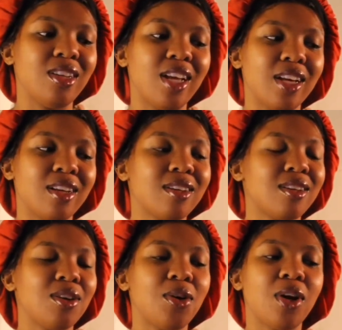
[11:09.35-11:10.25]
like
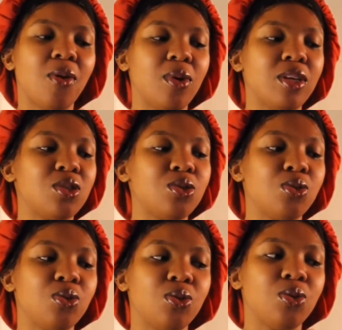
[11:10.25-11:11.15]
on our way
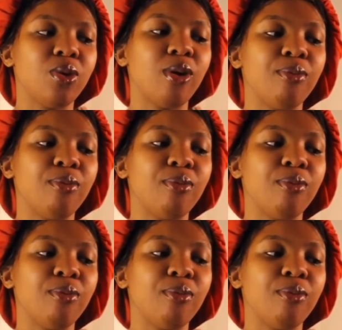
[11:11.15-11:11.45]
to